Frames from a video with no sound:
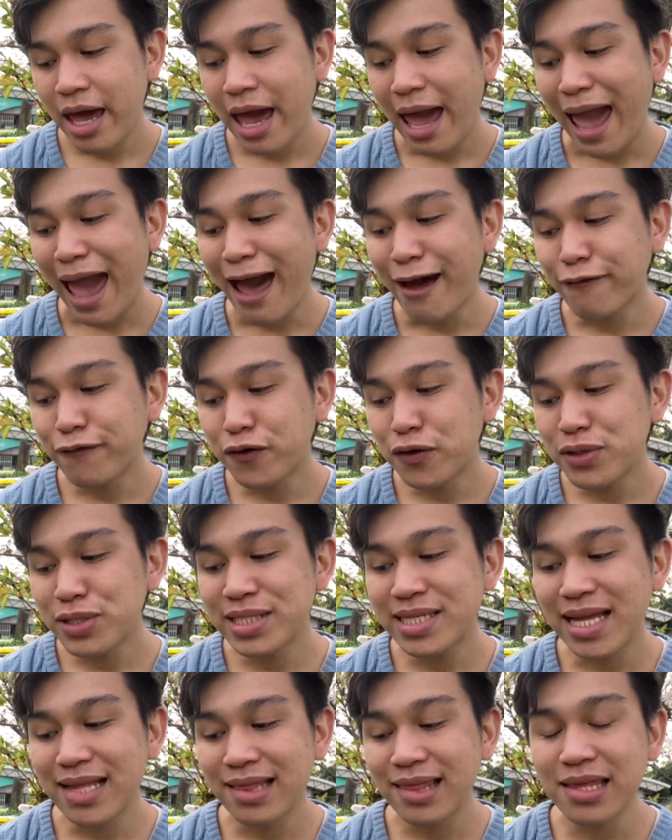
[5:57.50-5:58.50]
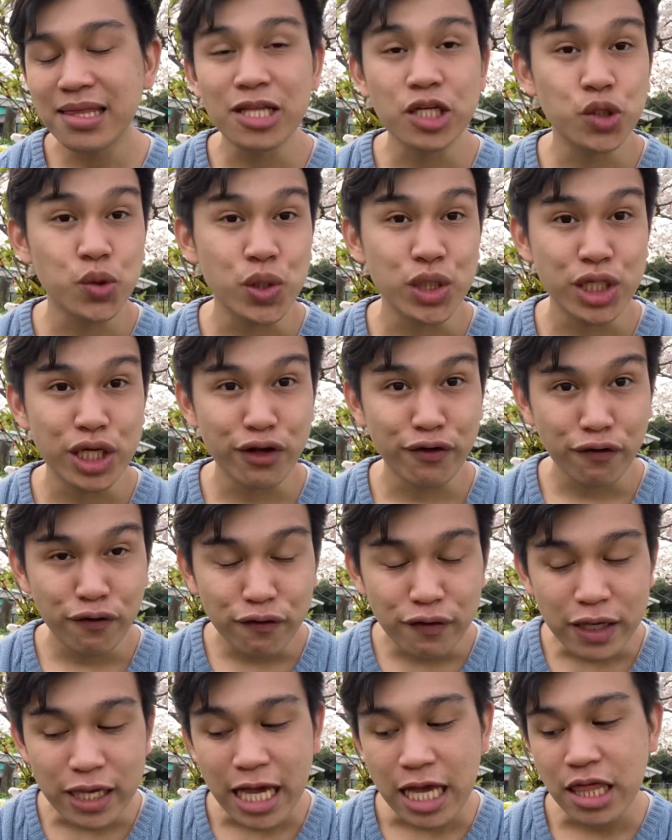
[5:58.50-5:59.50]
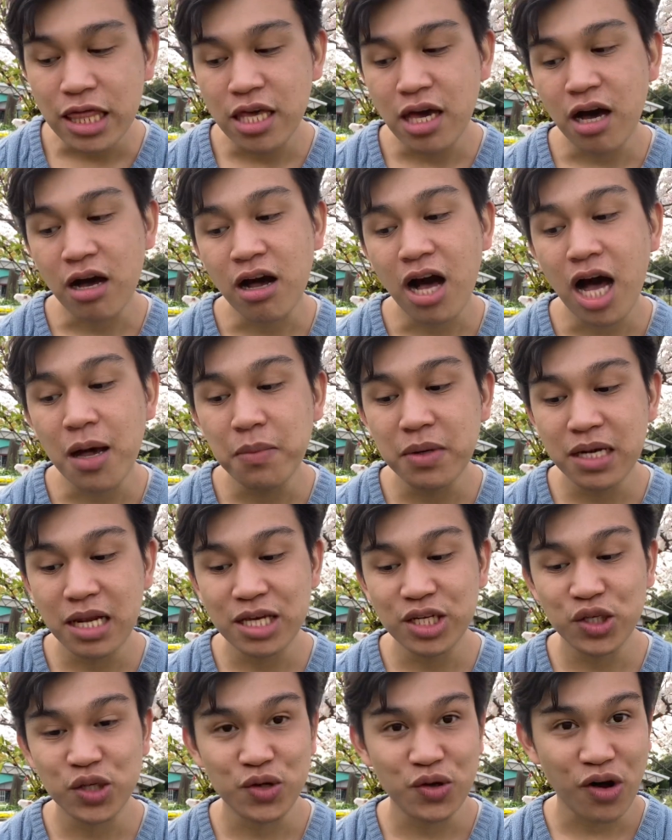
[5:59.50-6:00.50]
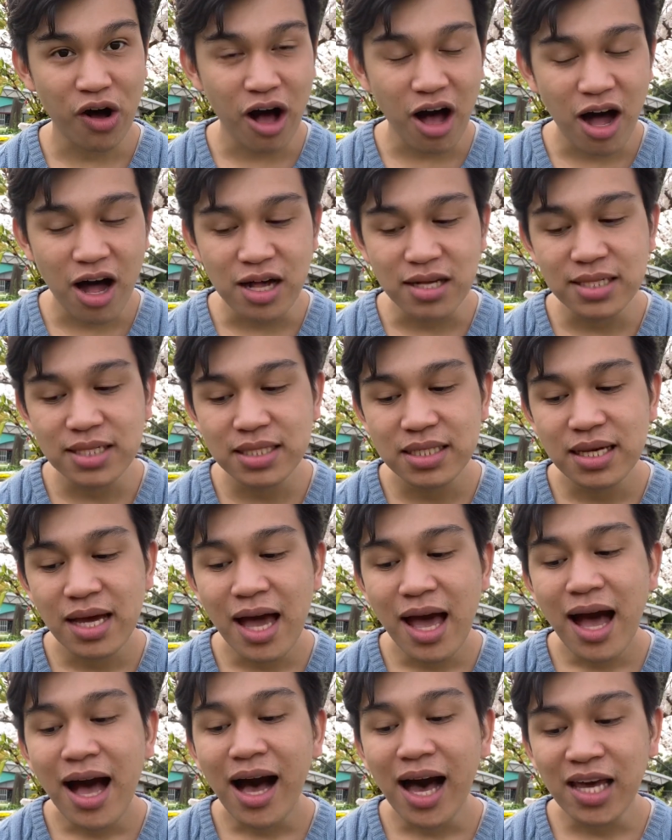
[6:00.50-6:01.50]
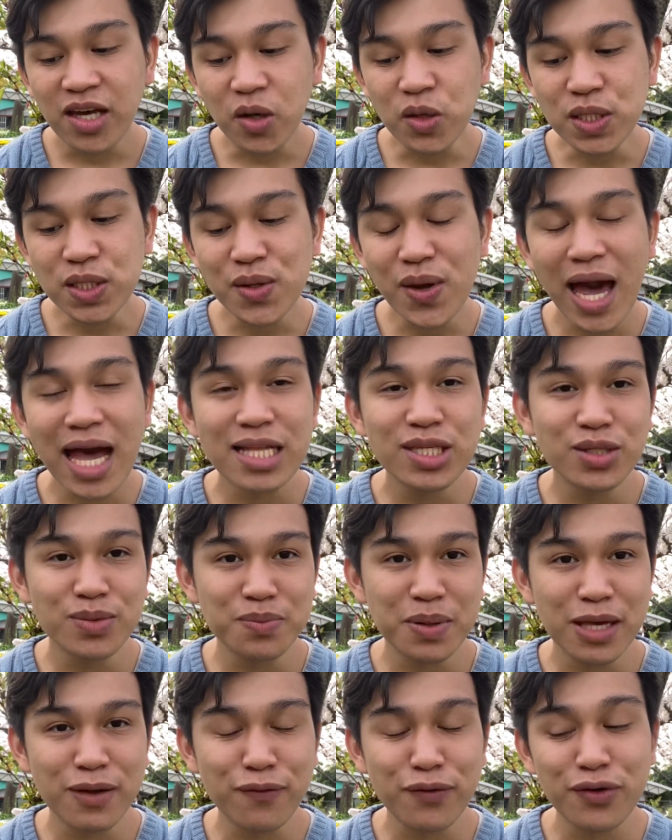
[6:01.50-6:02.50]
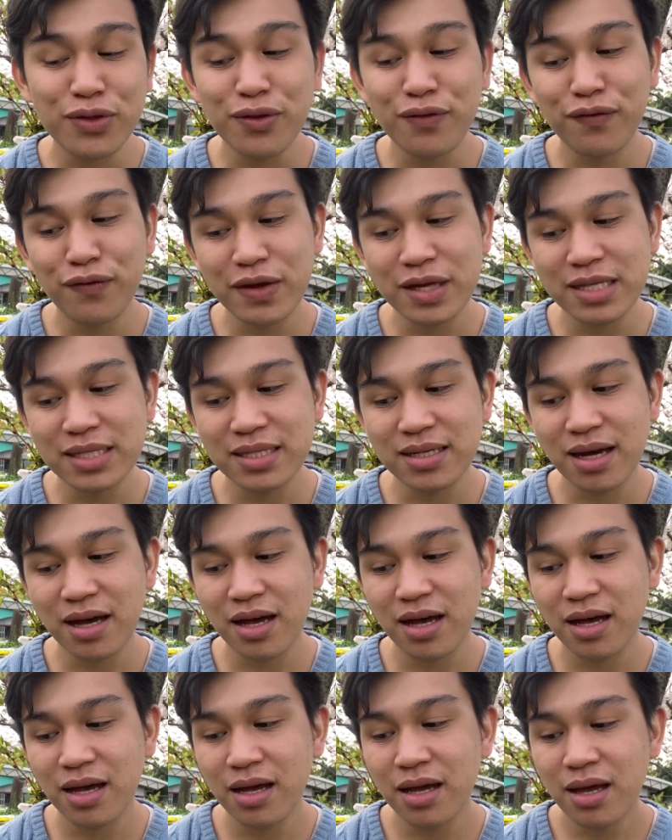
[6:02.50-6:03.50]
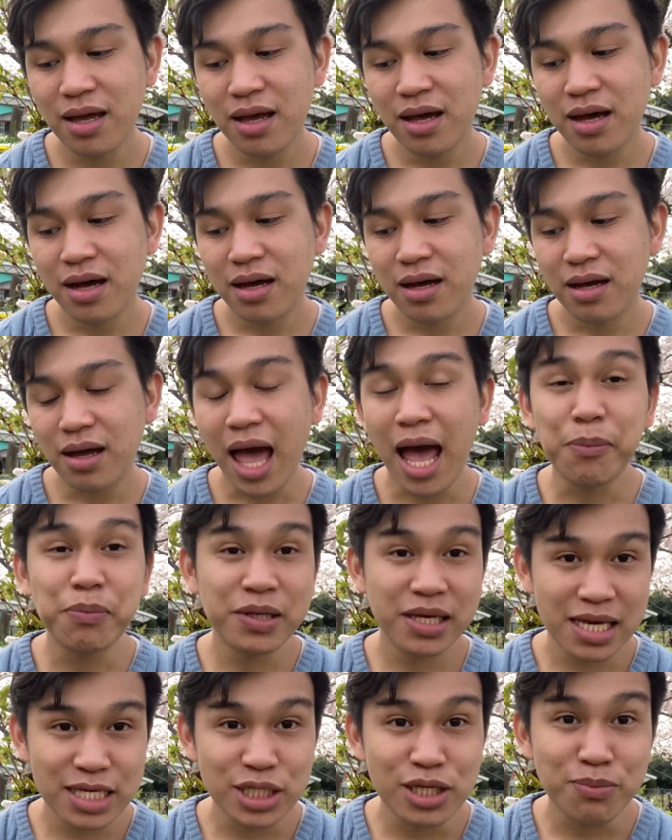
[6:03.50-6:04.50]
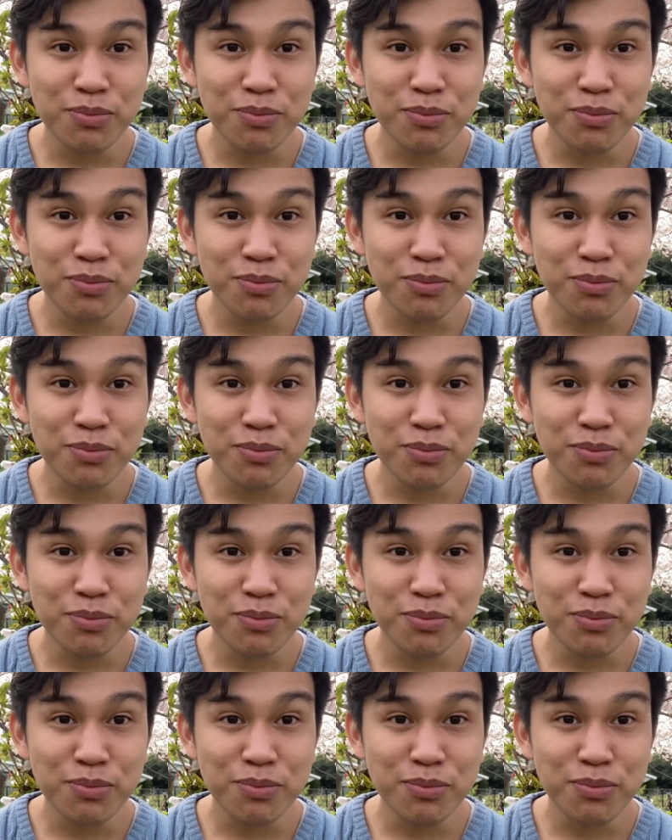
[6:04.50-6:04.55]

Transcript: After settling the tuition fee and the accommodation cost, I also had to pay for the visa application